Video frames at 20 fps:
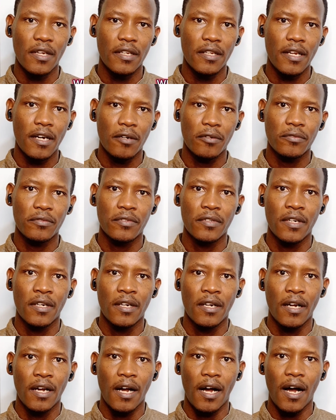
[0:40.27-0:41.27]
Now,
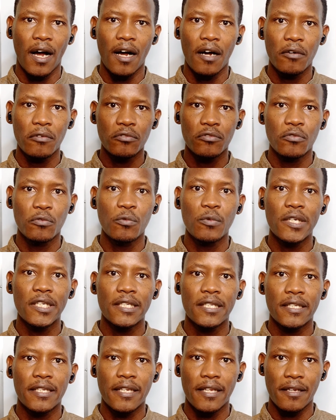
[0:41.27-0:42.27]
how do we
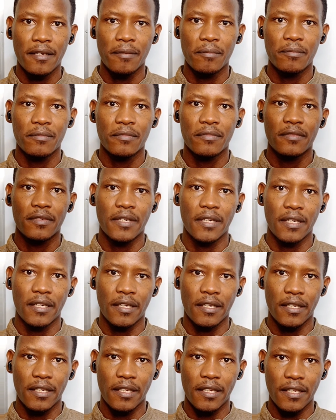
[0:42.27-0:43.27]
name
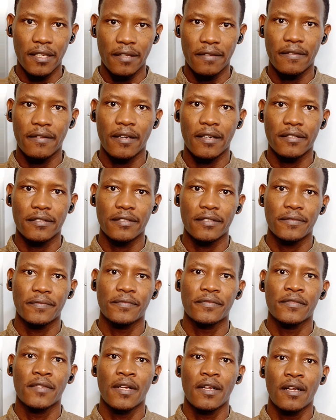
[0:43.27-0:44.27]
ethers?
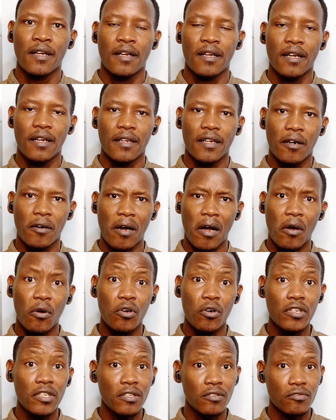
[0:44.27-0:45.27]
Now,
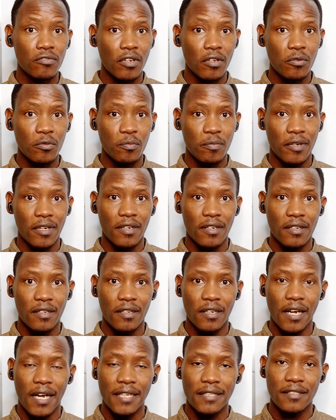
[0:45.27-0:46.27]
according to Iupac,
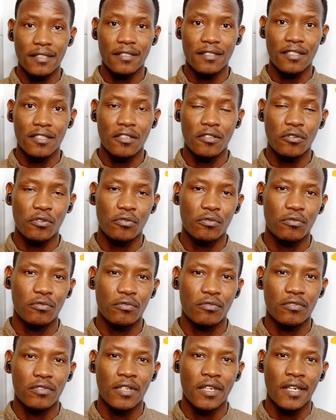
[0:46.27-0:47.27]
as a general
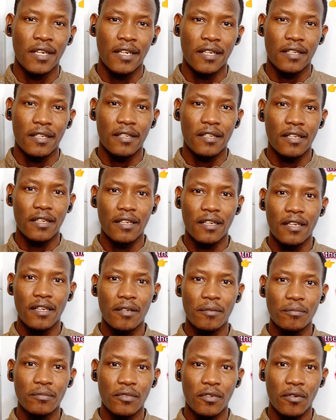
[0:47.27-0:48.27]
rule, the
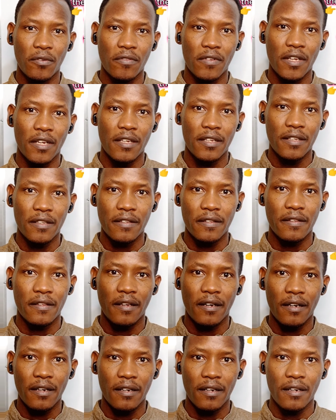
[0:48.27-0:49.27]
name of the
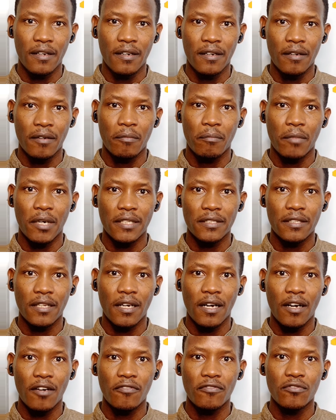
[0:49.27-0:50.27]
ether must
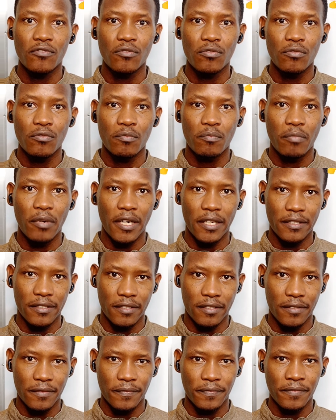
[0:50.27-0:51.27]
have two
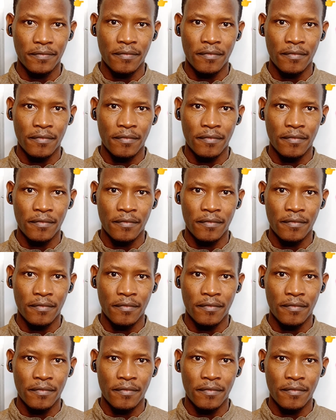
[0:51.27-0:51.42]
parts.